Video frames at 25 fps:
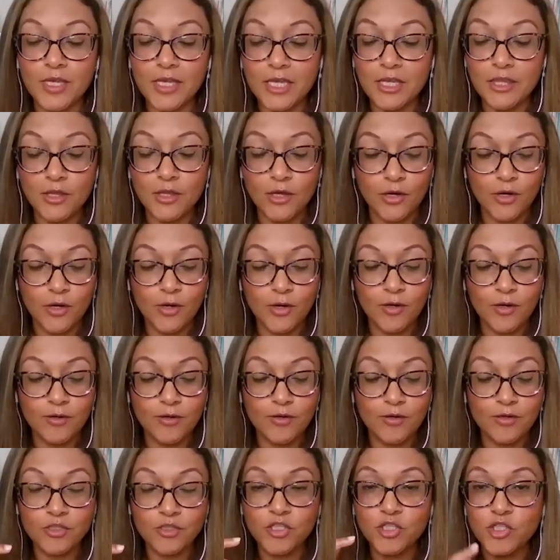either
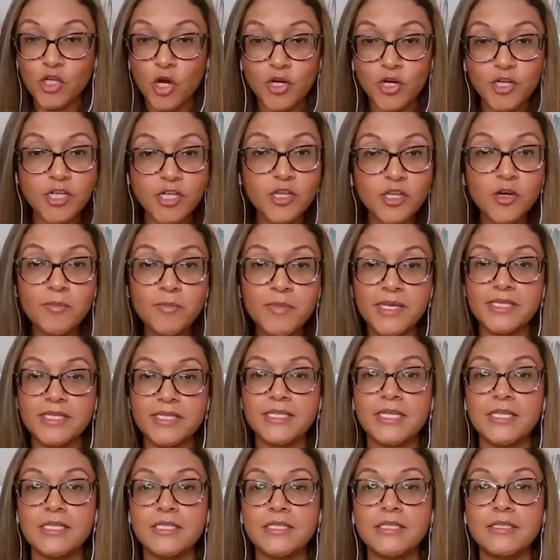starting your
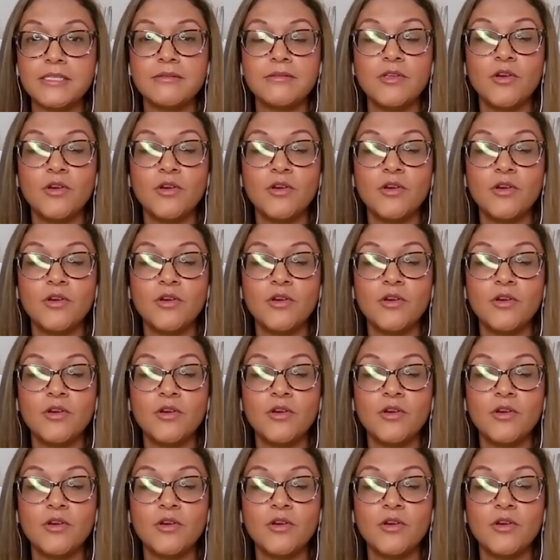business,